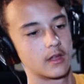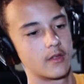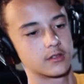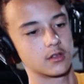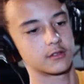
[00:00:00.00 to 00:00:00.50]

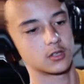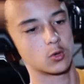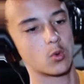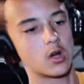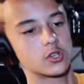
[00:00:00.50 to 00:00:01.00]
It's also a
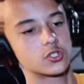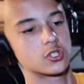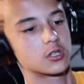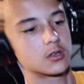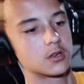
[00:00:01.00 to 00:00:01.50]

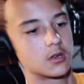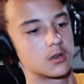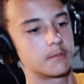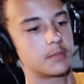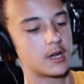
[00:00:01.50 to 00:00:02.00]
washer,
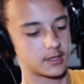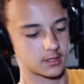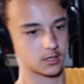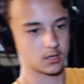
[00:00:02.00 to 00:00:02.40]
but